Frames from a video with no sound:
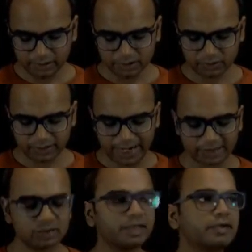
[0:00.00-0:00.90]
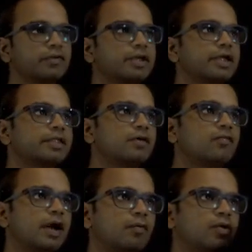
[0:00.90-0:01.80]
So you can actually create the
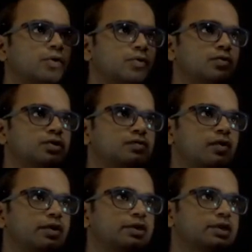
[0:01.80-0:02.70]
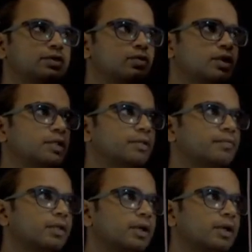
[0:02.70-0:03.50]
firewall rules for this as well.